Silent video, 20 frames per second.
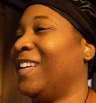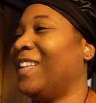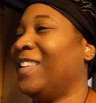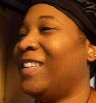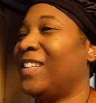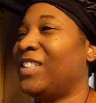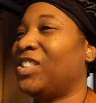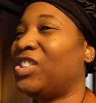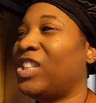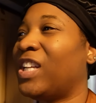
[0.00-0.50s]
and
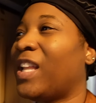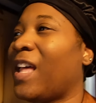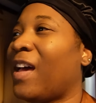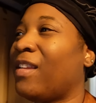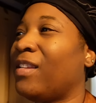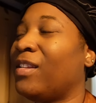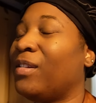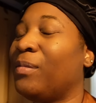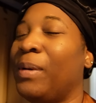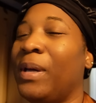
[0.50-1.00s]
then chill out
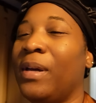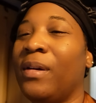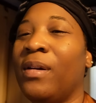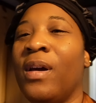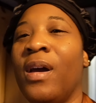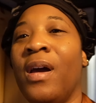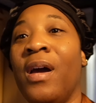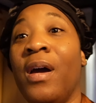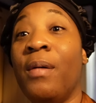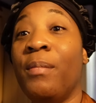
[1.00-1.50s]
a little bit
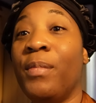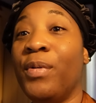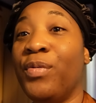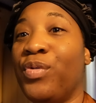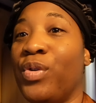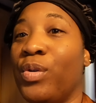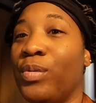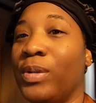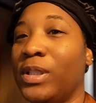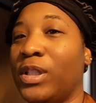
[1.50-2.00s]

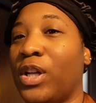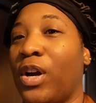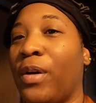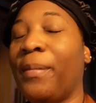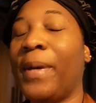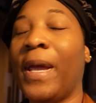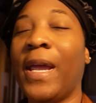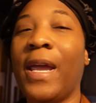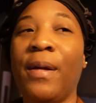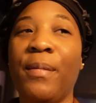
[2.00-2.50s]
before we start
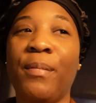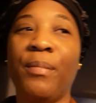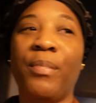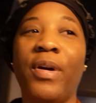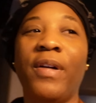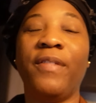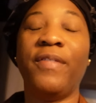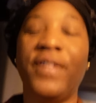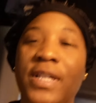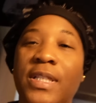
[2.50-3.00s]
making
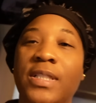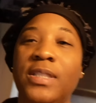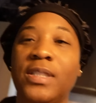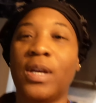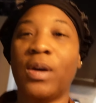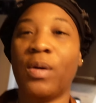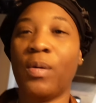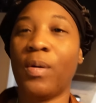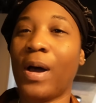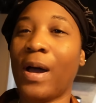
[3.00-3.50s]
breakfast.
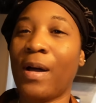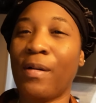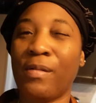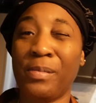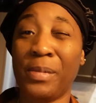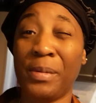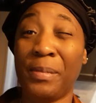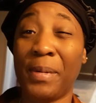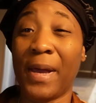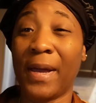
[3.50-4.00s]
So I will
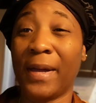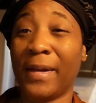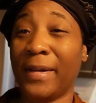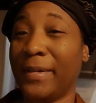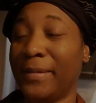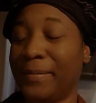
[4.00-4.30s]
be back.